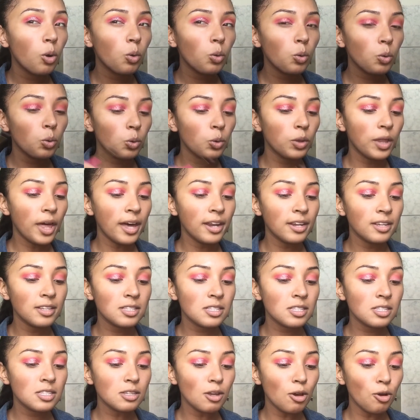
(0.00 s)
Ooh, that
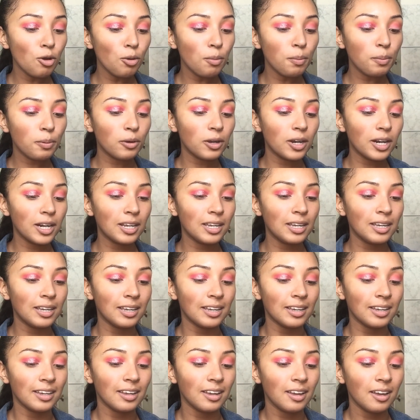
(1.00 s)
is so
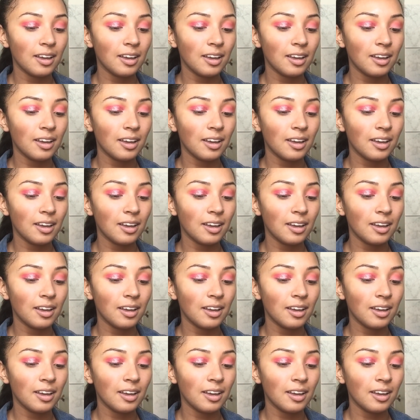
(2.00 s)
pretty.